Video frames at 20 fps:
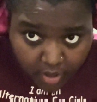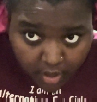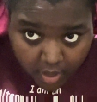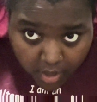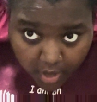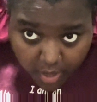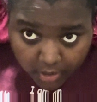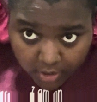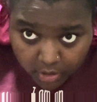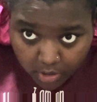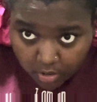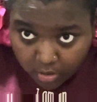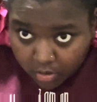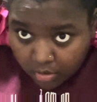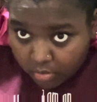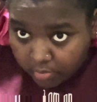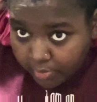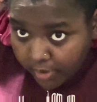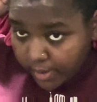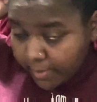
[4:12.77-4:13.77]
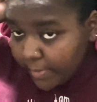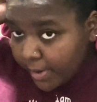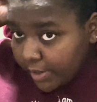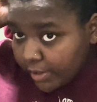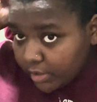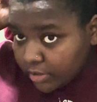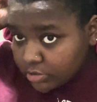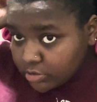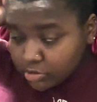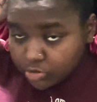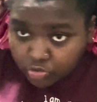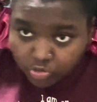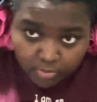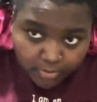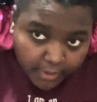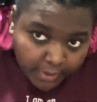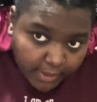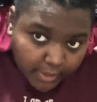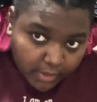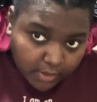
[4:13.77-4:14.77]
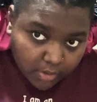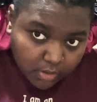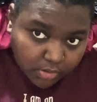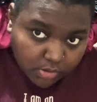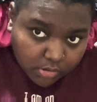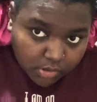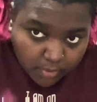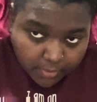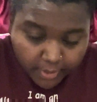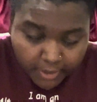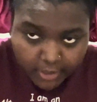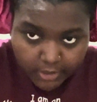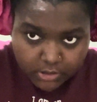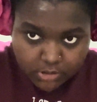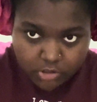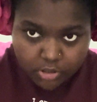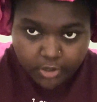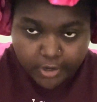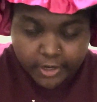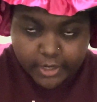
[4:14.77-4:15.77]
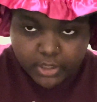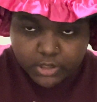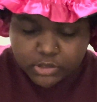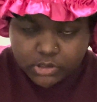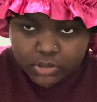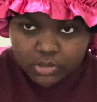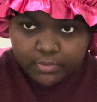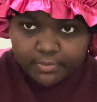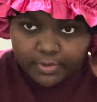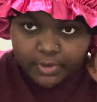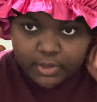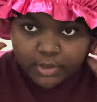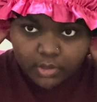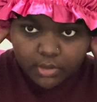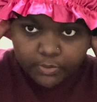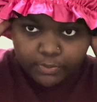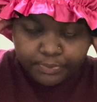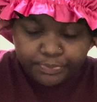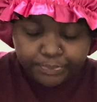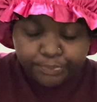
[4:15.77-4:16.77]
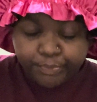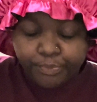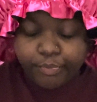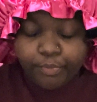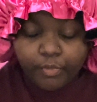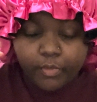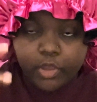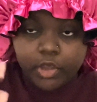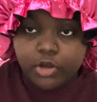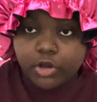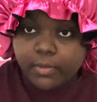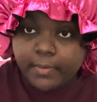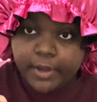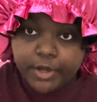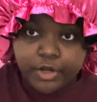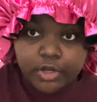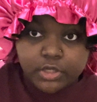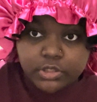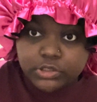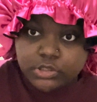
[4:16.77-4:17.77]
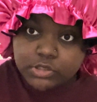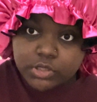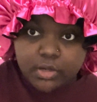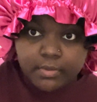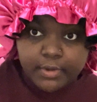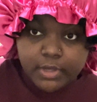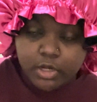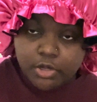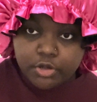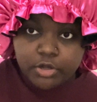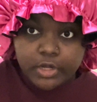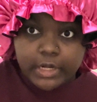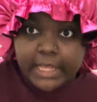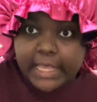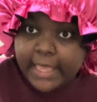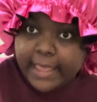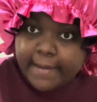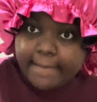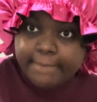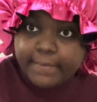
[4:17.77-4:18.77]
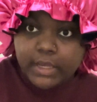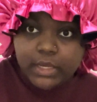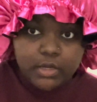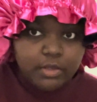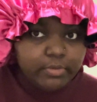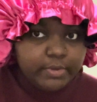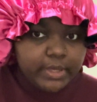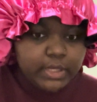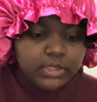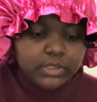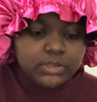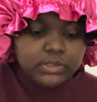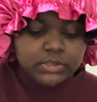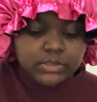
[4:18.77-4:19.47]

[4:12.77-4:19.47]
I did braid my hair into 2 braids. The braids look crazy, but it don't matter because it's gonna be under the cap anyway.